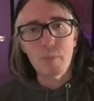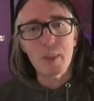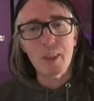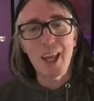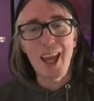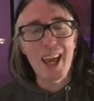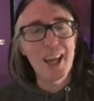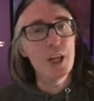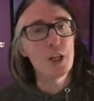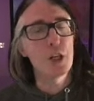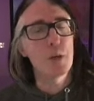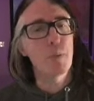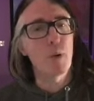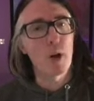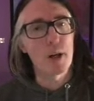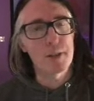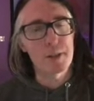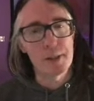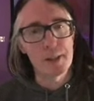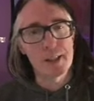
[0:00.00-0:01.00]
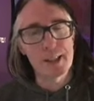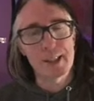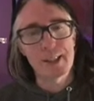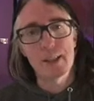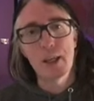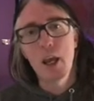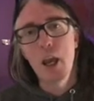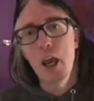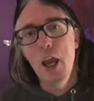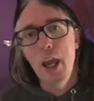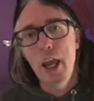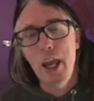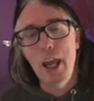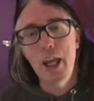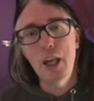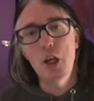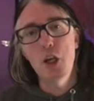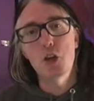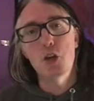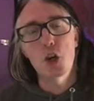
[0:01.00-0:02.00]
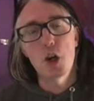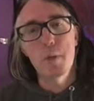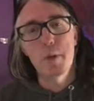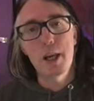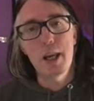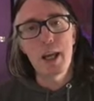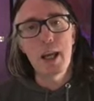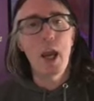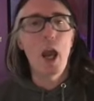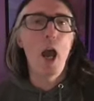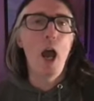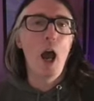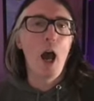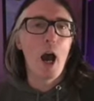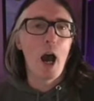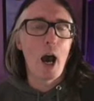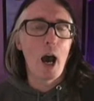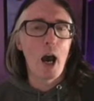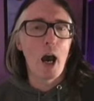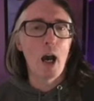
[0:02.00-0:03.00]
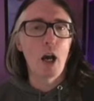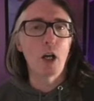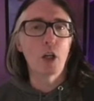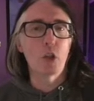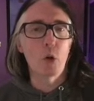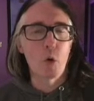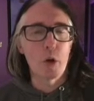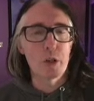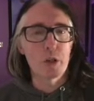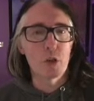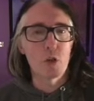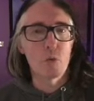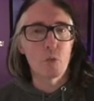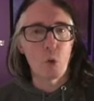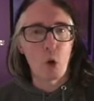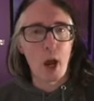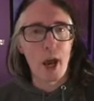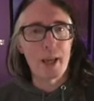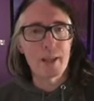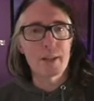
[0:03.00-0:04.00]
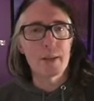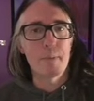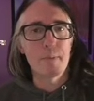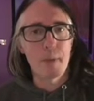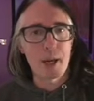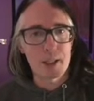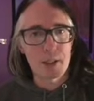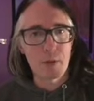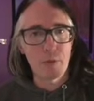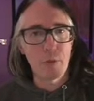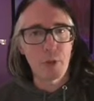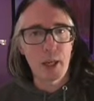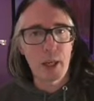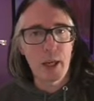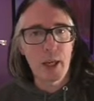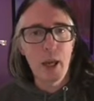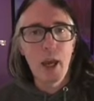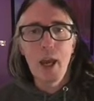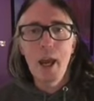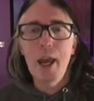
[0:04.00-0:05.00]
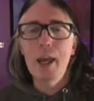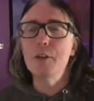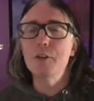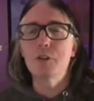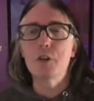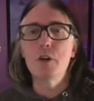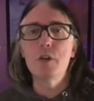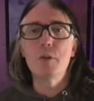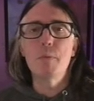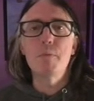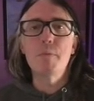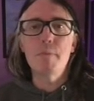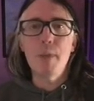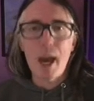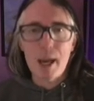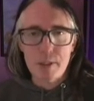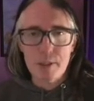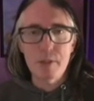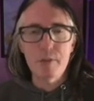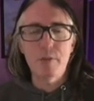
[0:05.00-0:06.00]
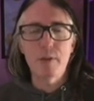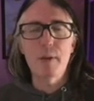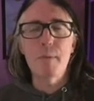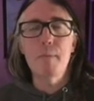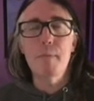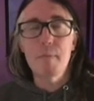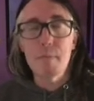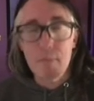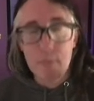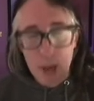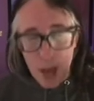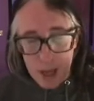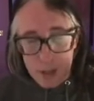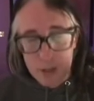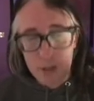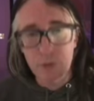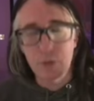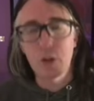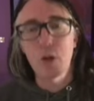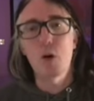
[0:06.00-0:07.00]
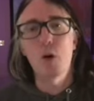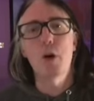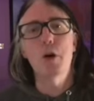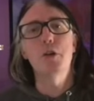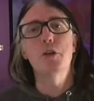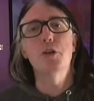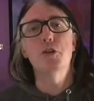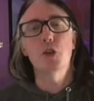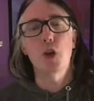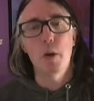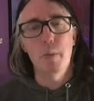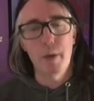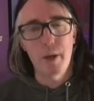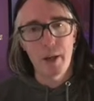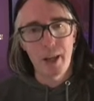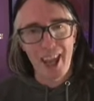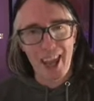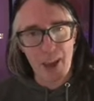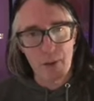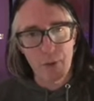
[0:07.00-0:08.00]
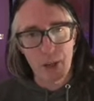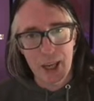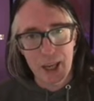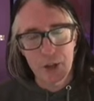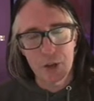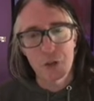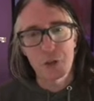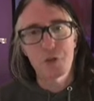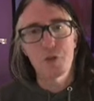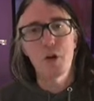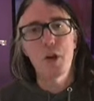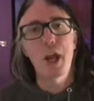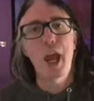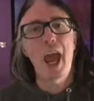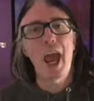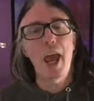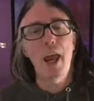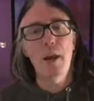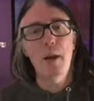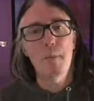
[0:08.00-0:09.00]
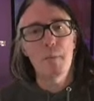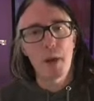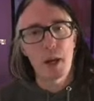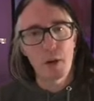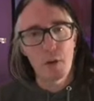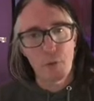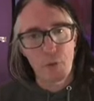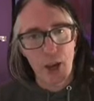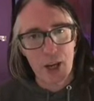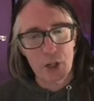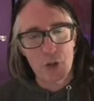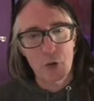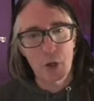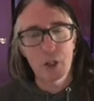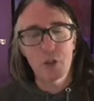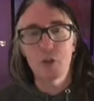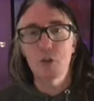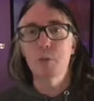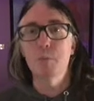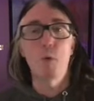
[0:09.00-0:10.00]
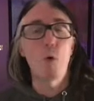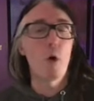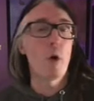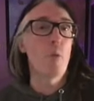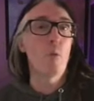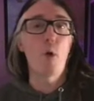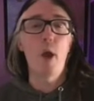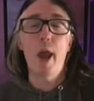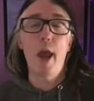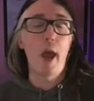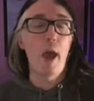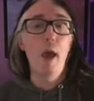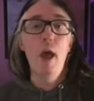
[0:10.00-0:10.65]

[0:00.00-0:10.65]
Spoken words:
energy prices in Germany are going to rise massively. It is going to massively, massively hurt German heavy industry and manufacturing to the point where